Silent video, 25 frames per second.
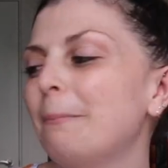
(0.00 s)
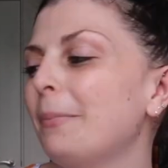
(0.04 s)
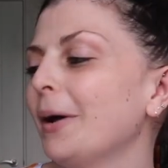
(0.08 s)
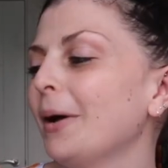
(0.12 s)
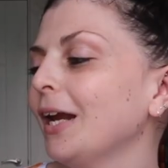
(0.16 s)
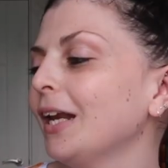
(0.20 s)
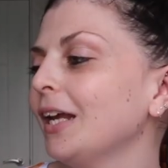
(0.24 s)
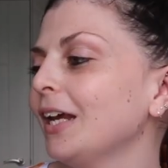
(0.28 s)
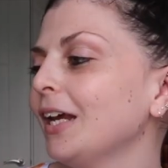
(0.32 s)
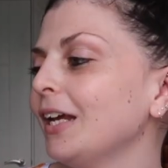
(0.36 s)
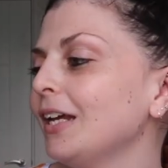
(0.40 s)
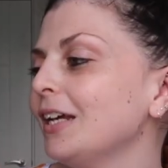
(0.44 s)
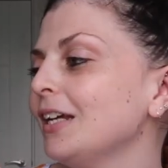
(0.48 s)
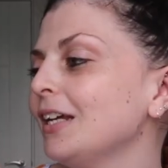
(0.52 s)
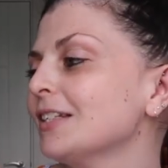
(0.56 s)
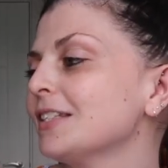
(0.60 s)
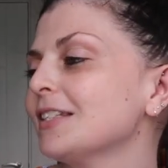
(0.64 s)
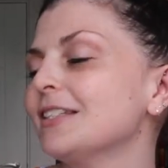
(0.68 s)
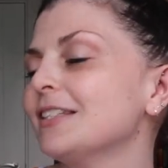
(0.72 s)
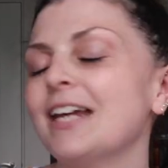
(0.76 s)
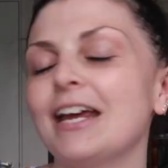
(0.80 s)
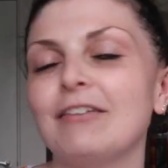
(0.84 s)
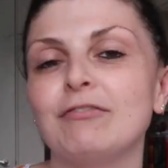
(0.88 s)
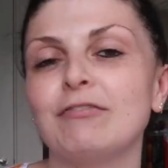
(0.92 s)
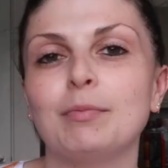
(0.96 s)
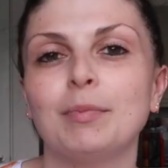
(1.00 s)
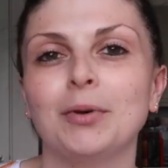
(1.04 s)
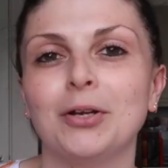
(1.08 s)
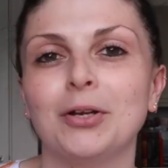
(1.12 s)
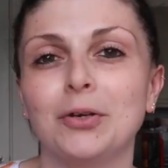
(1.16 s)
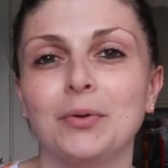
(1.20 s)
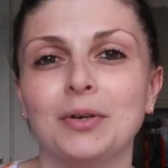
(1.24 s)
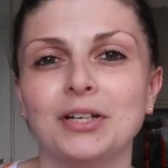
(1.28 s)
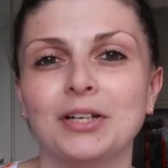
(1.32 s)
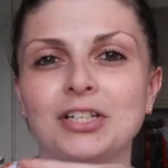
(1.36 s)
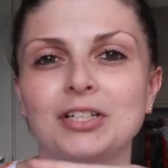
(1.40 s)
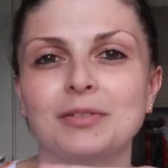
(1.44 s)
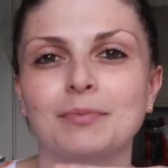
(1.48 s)
but it is navy
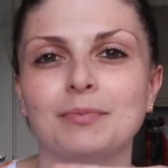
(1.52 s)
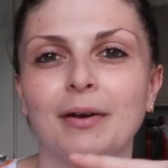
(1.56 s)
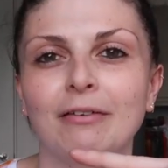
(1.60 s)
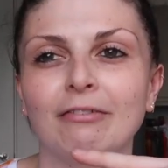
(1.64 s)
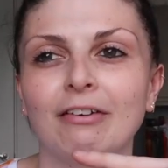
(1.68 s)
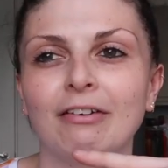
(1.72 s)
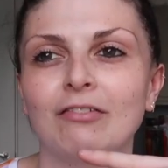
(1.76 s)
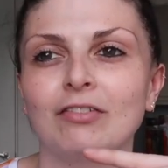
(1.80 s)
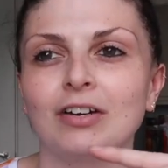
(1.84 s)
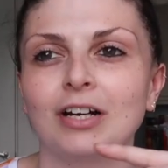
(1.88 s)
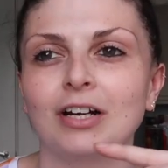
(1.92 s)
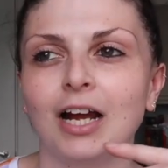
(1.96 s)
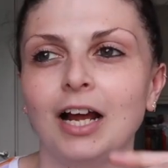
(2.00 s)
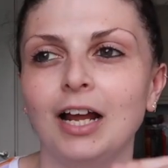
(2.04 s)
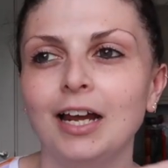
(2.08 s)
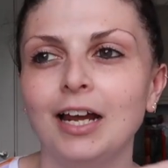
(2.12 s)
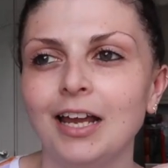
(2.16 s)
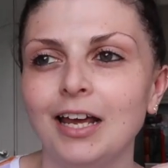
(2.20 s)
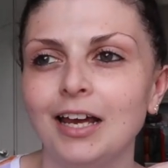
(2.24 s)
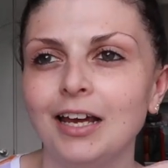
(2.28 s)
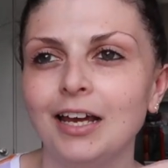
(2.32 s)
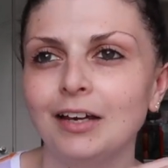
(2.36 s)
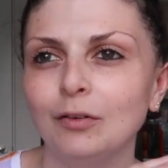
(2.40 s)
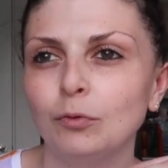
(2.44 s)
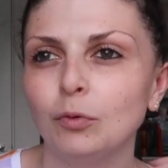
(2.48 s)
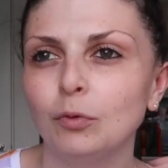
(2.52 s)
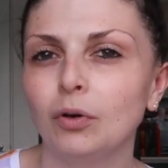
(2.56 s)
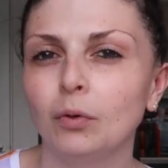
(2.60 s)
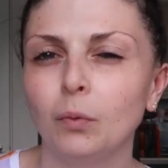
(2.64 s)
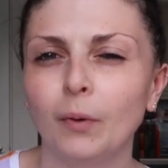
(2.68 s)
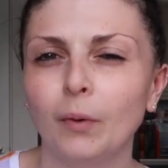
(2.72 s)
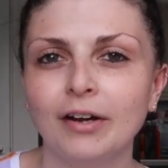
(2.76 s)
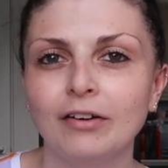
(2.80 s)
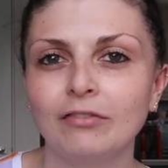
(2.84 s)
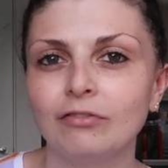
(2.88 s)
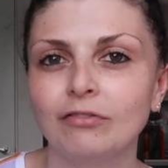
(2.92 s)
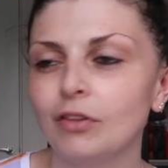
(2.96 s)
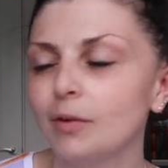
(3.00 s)
blue, which is my favorite color, or
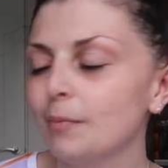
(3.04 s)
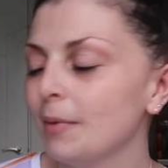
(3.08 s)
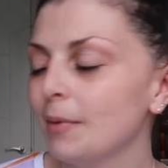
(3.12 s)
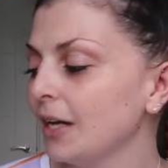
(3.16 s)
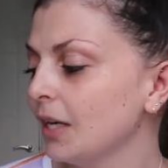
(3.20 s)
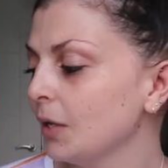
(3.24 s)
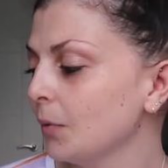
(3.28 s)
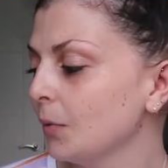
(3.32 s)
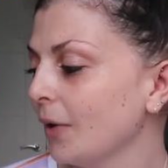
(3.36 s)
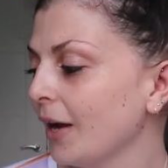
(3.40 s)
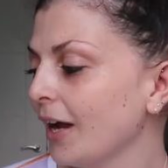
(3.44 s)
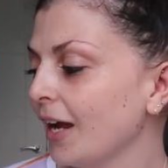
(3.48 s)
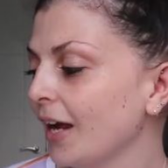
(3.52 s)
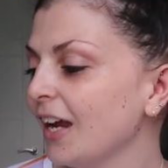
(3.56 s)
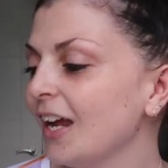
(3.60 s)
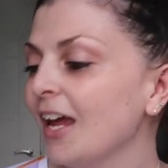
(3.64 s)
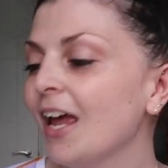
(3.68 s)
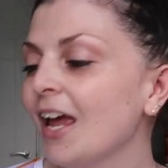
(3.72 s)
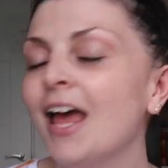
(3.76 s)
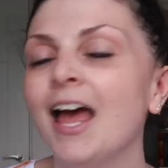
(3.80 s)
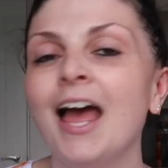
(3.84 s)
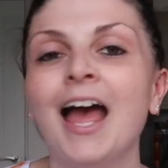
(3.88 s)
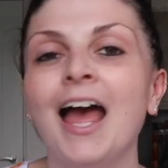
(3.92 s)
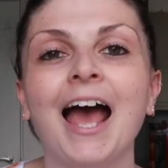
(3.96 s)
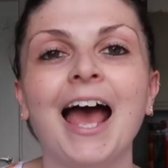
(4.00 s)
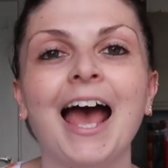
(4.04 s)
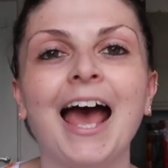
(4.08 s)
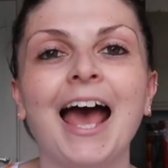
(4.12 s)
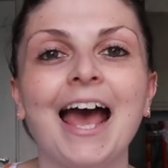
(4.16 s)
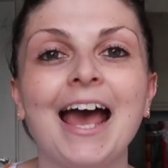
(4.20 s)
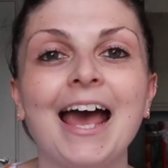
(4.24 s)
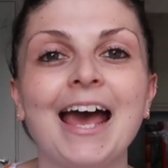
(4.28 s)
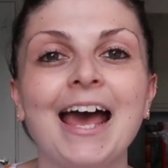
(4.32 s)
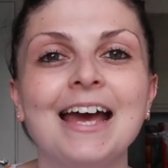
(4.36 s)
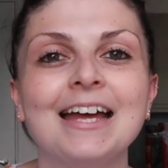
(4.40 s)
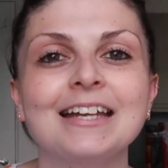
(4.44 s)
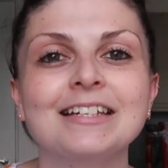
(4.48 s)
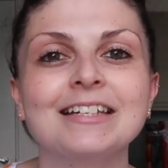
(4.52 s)
one of them anyway.
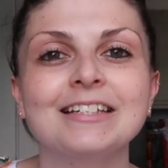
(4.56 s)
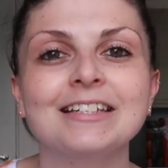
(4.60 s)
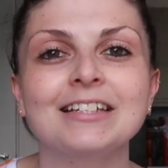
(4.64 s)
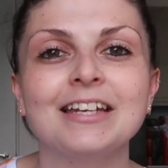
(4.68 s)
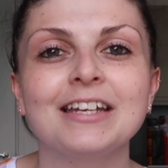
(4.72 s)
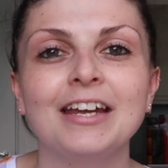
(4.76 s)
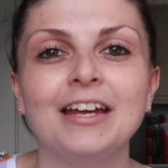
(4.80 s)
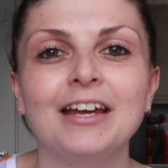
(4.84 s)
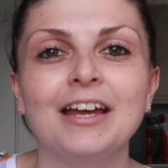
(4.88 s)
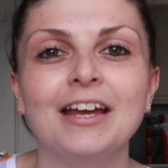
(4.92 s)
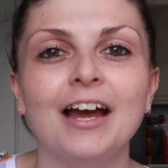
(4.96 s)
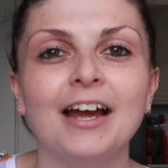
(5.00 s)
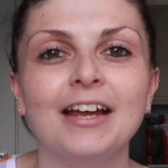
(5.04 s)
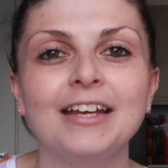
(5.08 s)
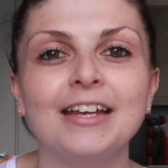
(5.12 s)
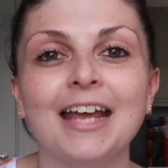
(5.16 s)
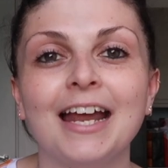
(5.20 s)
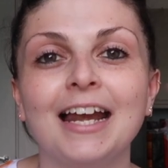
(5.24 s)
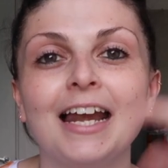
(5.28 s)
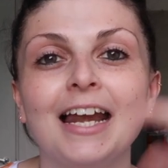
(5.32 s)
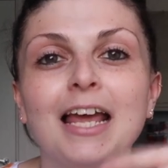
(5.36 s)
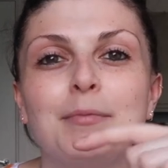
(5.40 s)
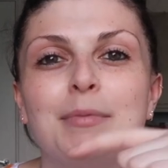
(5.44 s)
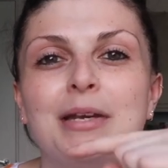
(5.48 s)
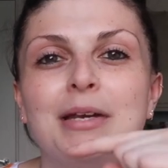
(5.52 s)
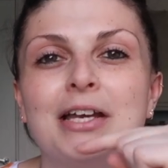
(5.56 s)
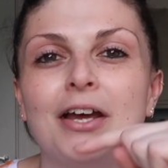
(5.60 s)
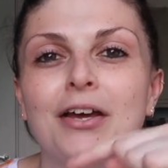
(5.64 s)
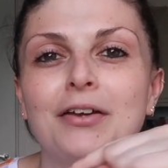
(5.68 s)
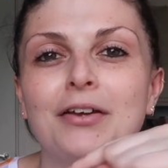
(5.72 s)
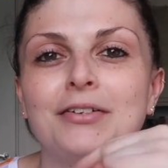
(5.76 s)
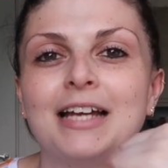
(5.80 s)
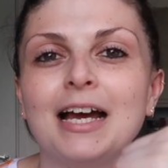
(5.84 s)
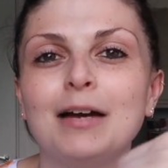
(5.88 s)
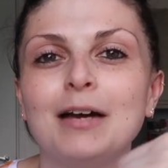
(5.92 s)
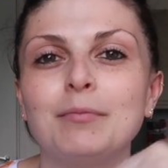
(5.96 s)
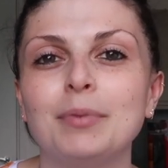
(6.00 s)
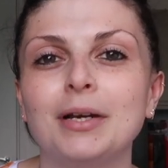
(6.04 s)
And yeah, let me
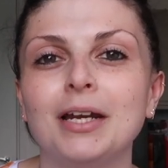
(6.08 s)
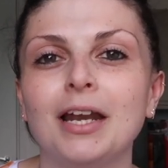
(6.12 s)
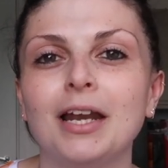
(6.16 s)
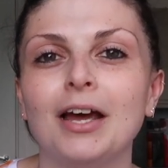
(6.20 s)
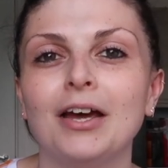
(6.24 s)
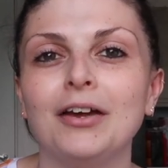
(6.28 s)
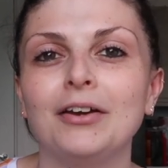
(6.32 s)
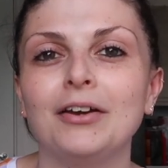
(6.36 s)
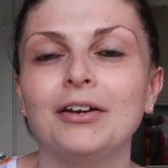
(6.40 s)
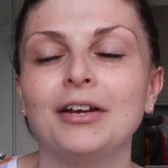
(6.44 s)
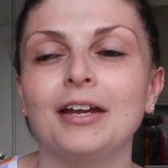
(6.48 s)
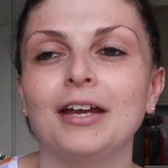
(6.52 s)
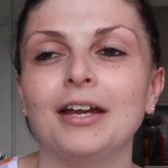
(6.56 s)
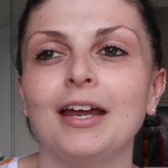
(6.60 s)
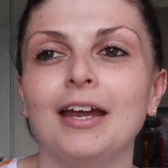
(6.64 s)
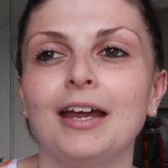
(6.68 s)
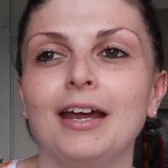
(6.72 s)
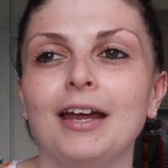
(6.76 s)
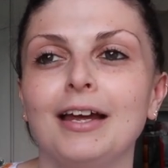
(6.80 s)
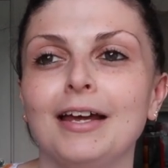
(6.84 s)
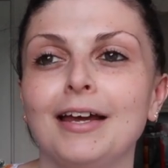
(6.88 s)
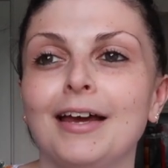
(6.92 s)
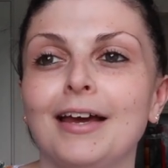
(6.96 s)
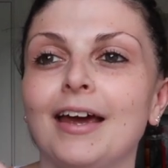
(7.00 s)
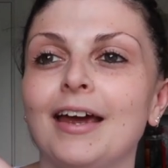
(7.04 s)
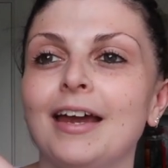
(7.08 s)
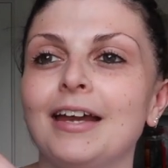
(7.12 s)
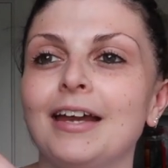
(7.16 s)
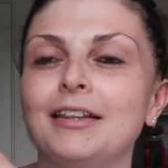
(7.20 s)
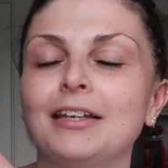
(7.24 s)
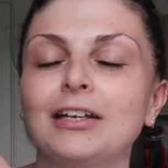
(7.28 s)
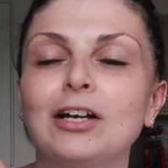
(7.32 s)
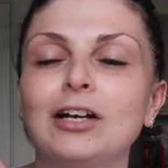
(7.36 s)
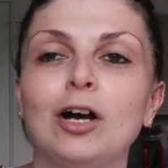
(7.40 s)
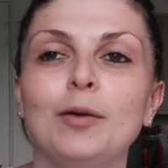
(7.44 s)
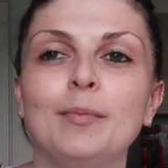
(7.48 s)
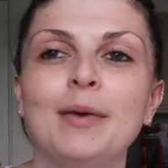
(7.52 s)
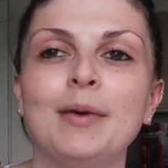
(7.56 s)
know down below uh, in
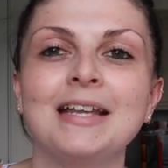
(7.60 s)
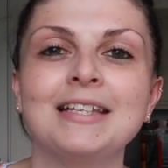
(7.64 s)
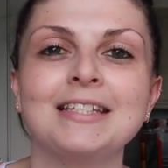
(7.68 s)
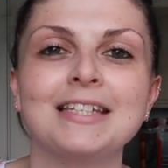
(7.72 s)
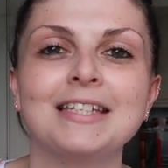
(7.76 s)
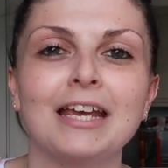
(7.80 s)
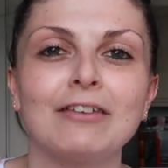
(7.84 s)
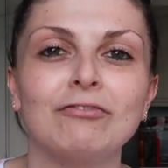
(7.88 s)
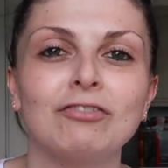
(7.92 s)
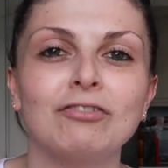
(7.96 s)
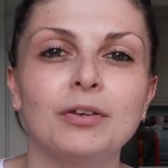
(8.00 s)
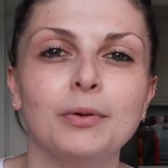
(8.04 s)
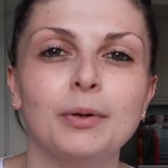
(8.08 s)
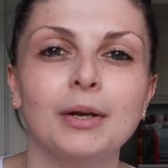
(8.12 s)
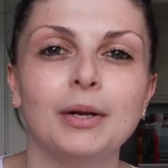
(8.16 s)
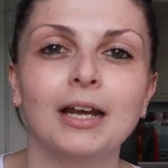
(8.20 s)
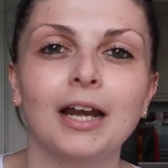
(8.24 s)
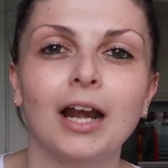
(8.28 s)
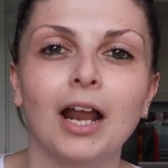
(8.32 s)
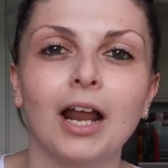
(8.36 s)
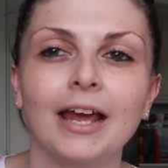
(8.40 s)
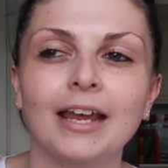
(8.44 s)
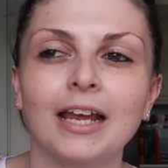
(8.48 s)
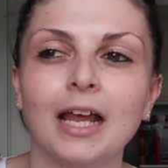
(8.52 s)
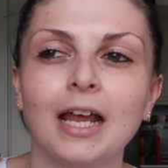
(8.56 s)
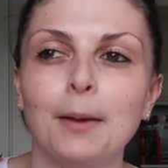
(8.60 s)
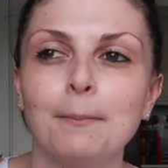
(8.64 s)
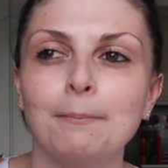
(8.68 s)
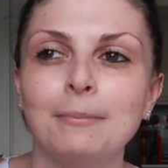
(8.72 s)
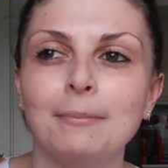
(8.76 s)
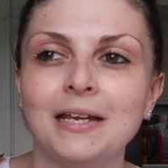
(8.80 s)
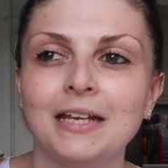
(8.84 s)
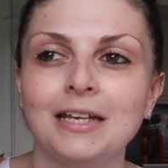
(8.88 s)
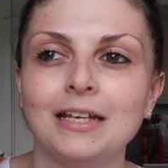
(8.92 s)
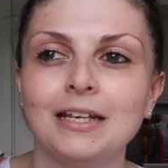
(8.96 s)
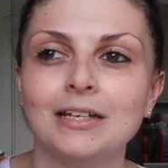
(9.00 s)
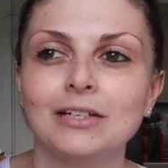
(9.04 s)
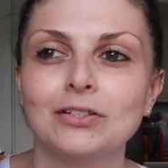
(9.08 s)
the comments if you would like
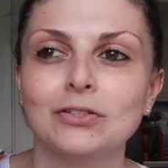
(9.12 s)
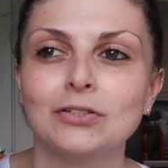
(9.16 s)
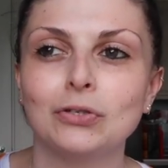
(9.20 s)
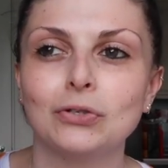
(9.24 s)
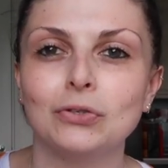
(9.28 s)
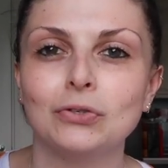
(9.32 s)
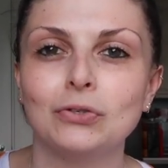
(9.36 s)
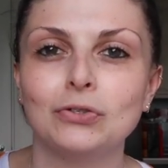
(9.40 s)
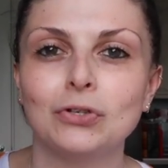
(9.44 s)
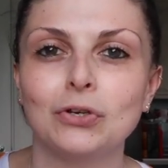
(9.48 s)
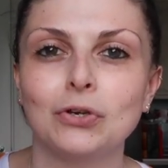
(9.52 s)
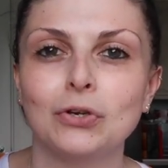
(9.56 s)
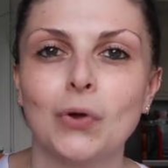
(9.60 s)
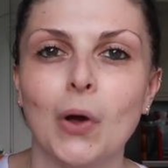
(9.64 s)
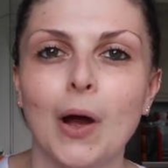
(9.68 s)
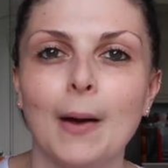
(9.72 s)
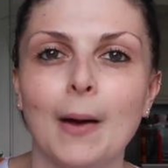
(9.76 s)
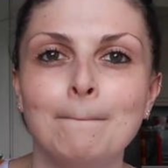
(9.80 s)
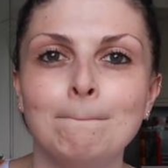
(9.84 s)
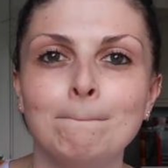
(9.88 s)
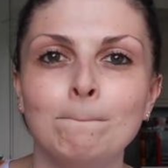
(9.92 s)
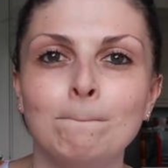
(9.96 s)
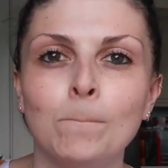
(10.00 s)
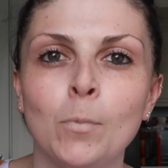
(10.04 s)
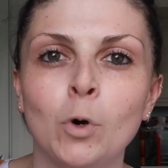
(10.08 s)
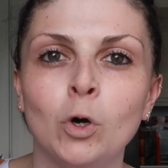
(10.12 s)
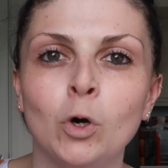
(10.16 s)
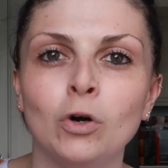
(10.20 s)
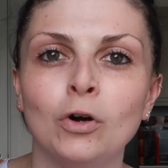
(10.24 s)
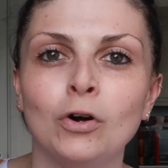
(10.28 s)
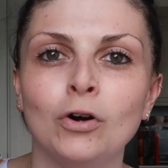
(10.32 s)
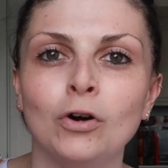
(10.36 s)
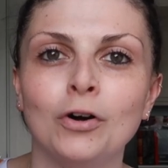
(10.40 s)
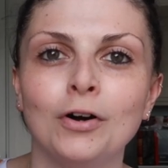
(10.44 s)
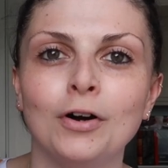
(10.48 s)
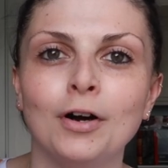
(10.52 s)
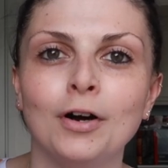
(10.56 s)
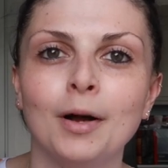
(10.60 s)
me to do
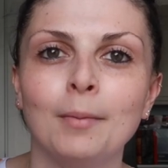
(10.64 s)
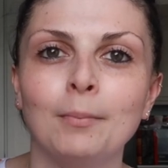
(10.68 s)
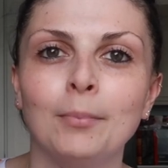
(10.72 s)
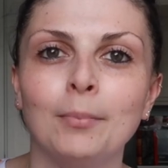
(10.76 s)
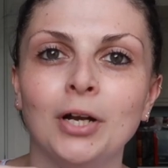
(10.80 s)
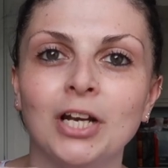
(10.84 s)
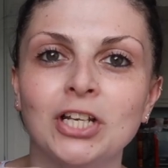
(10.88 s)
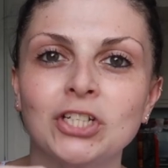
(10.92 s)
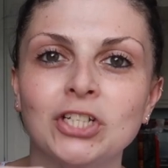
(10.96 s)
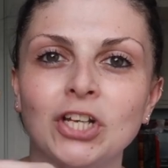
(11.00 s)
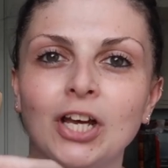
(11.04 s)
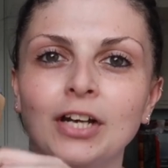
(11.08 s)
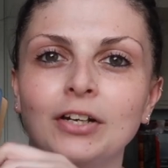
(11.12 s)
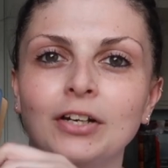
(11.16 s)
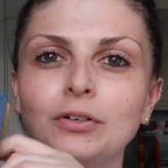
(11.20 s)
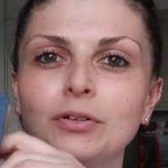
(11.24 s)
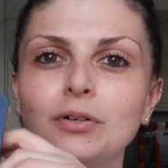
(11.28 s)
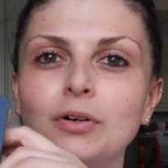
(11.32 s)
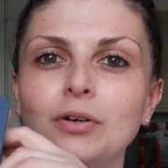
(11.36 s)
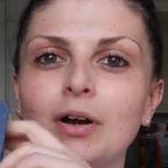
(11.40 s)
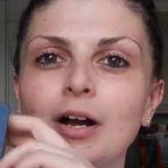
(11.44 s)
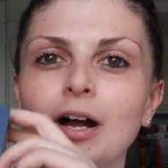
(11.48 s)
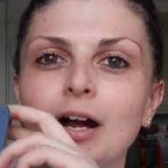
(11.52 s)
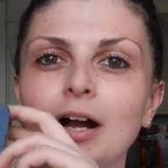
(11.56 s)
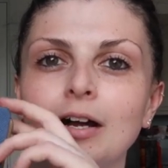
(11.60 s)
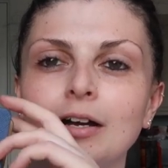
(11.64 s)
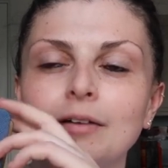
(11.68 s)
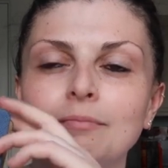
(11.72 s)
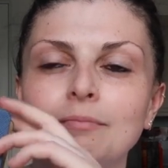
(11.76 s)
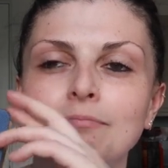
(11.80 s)
more bullet journal